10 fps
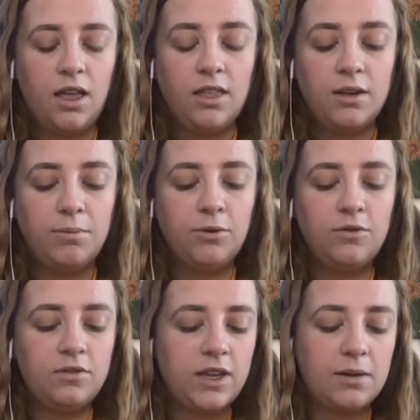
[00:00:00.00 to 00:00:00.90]
They approved
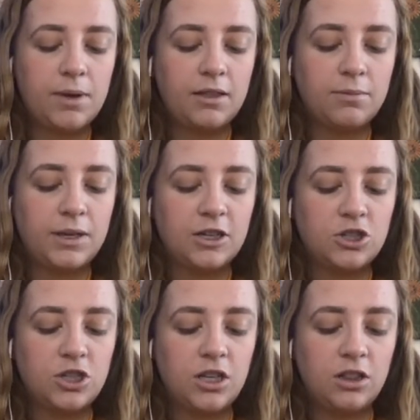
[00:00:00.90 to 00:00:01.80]
of Annabeth because
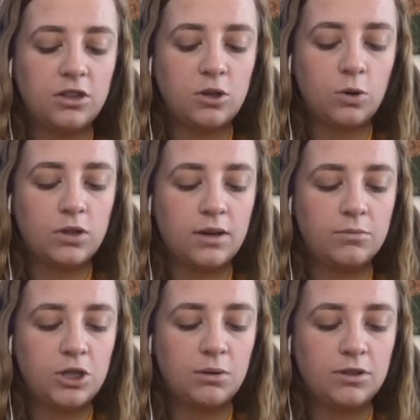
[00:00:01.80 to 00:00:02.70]
she told them
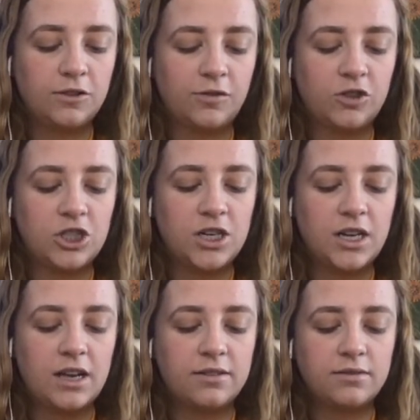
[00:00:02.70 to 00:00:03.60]
she was from
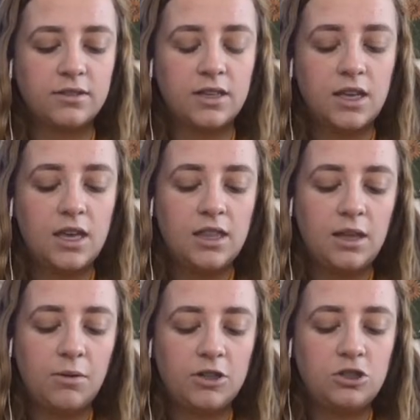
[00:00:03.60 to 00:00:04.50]
Virginia. They
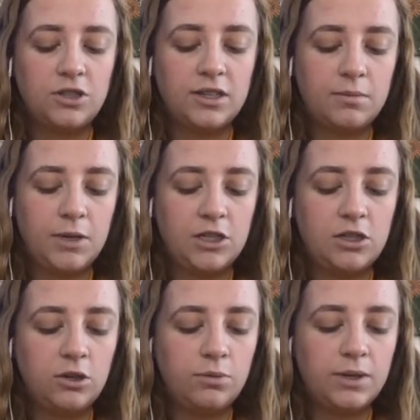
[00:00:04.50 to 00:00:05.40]
were interested in me
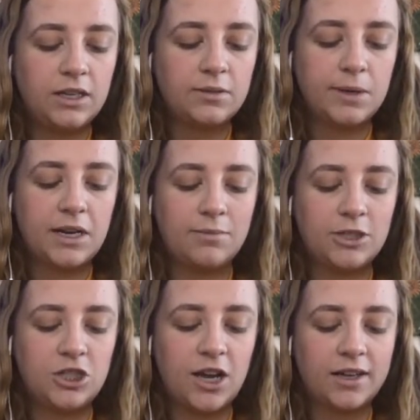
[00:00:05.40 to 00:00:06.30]
too because my name was
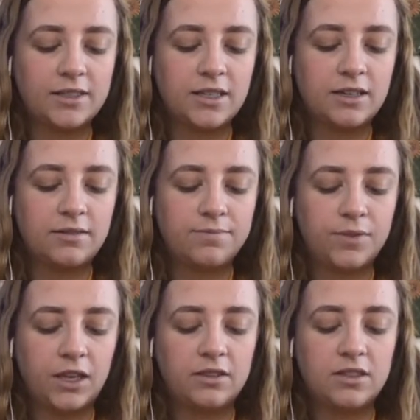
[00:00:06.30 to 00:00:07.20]
Jackson,
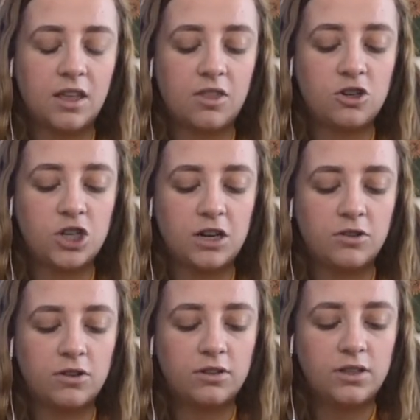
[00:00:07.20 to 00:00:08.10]
like the Southern
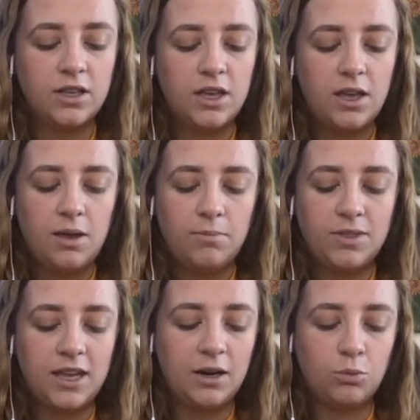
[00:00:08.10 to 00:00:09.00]
general, but
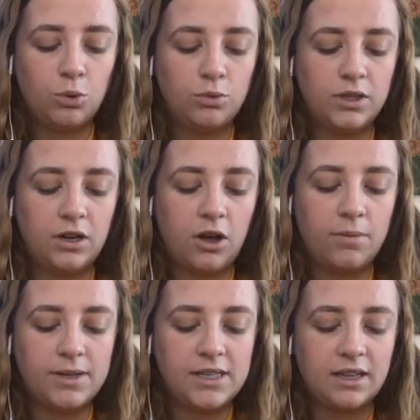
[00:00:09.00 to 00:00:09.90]
then I ruined it all by
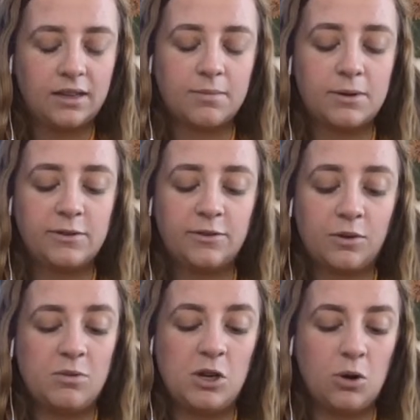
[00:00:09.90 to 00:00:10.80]
telling them I was
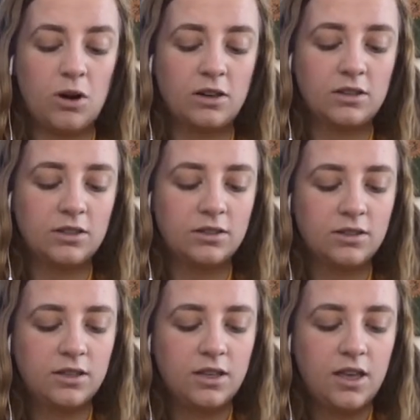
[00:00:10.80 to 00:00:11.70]
from New York.
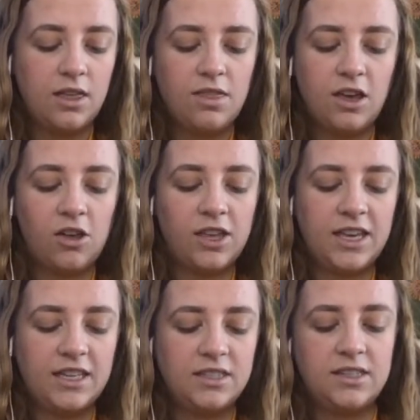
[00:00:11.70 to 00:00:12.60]
They all
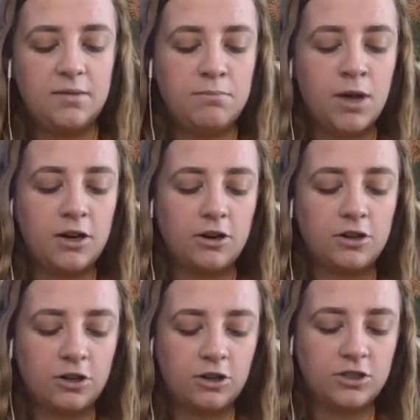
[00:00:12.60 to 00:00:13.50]
hissed and muttered
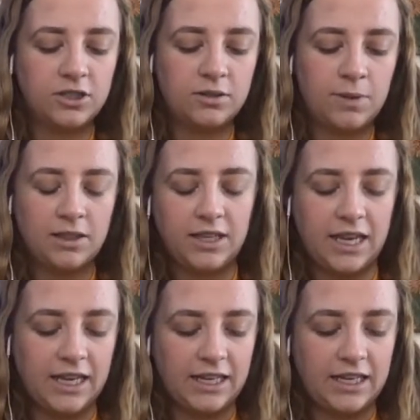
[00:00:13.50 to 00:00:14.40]
curses about the
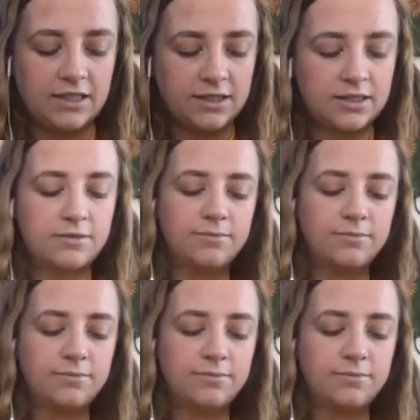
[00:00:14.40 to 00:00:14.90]
Yankees.